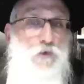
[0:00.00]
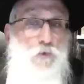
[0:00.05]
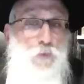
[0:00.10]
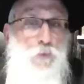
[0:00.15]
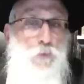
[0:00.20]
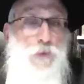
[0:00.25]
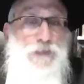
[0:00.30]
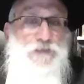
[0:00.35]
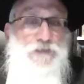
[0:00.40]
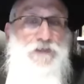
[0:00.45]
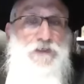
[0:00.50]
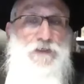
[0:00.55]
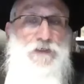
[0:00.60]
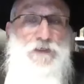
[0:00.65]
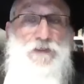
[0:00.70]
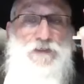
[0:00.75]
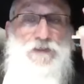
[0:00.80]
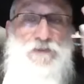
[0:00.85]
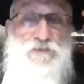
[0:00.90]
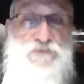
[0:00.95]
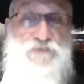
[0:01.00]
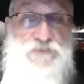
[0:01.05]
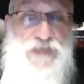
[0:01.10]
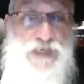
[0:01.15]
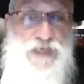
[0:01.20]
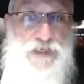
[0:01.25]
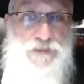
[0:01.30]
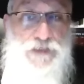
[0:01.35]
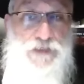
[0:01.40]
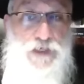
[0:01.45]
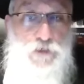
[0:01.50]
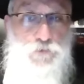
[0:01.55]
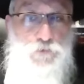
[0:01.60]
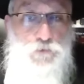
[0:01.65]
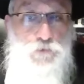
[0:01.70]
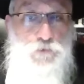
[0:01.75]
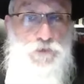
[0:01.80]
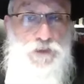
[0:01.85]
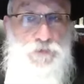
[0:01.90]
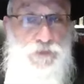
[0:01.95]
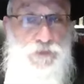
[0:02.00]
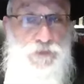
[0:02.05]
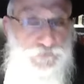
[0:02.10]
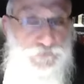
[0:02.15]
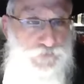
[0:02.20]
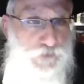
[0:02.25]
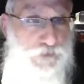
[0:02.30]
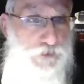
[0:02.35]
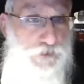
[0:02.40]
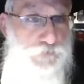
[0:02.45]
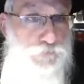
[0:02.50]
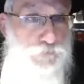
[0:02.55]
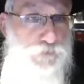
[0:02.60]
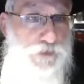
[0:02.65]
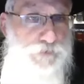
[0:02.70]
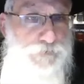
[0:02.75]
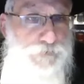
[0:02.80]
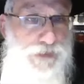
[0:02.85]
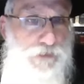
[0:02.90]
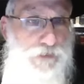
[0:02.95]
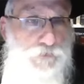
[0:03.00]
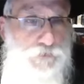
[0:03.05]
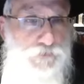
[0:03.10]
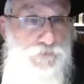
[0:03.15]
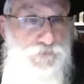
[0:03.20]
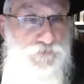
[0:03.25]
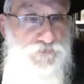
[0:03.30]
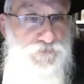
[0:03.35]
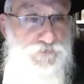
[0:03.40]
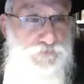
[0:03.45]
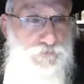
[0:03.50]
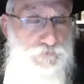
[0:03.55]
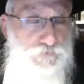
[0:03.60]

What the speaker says: when the 10 Asar Harugei Malchus,